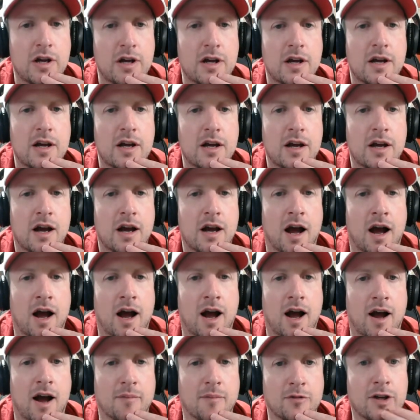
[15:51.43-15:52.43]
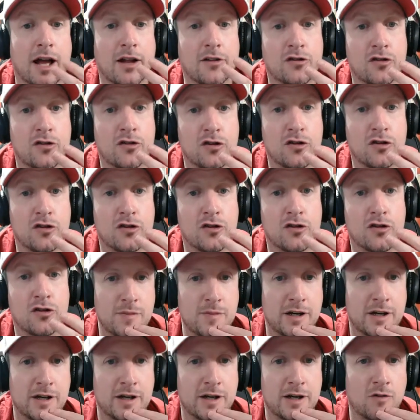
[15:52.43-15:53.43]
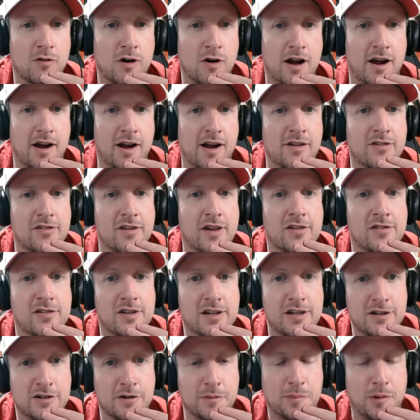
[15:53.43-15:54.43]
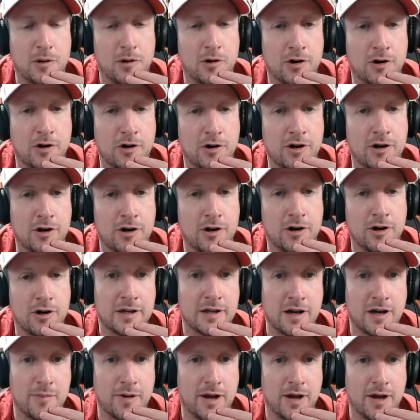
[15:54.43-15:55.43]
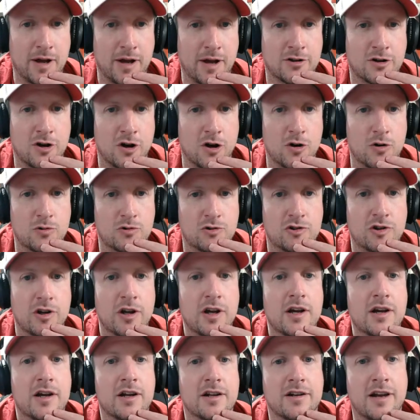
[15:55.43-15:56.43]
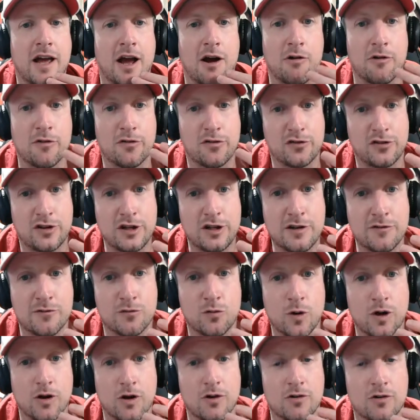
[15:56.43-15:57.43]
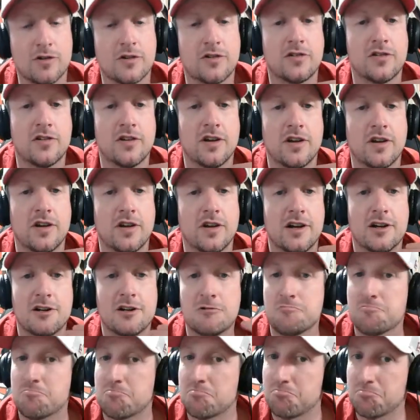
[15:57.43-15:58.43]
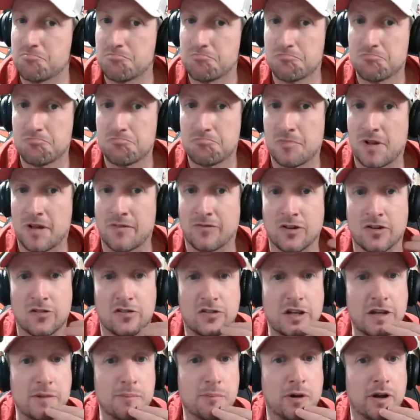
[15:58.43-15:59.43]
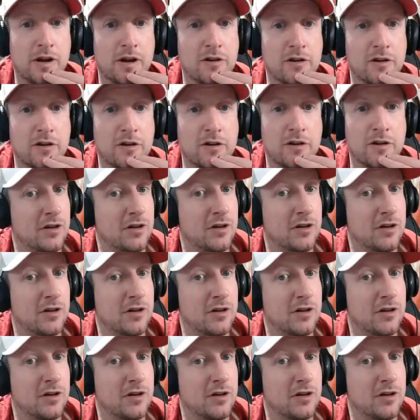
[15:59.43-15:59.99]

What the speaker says: You got 2 for D'Amico Ryans as he departed to become a head coach. Now, if Steve Wilks, if this team plays well, he's